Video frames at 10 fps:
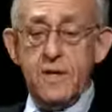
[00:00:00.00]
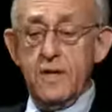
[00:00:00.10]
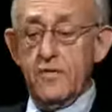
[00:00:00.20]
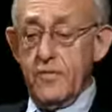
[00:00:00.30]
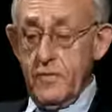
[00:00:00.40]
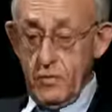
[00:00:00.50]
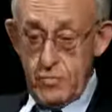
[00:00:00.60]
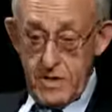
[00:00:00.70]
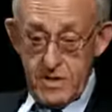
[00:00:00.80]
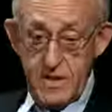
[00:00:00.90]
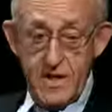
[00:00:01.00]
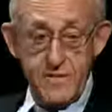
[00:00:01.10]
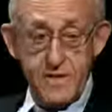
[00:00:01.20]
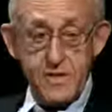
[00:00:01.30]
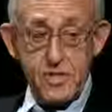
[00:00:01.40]
If you didn't
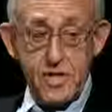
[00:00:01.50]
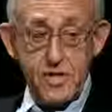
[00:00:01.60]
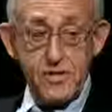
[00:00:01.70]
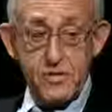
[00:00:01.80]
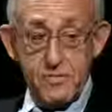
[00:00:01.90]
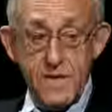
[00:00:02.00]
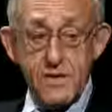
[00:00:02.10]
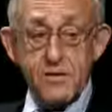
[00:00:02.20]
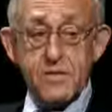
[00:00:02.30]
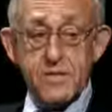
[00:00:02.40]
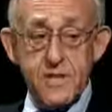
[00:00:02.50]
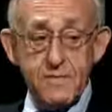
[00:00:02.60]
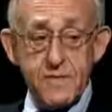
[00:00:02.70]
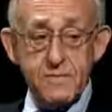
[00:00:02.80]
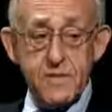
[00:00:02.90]
have that change to make you
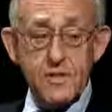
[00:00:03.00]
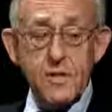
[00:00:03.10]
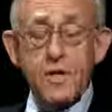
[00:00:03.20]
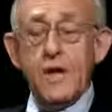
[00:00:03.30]
susceptible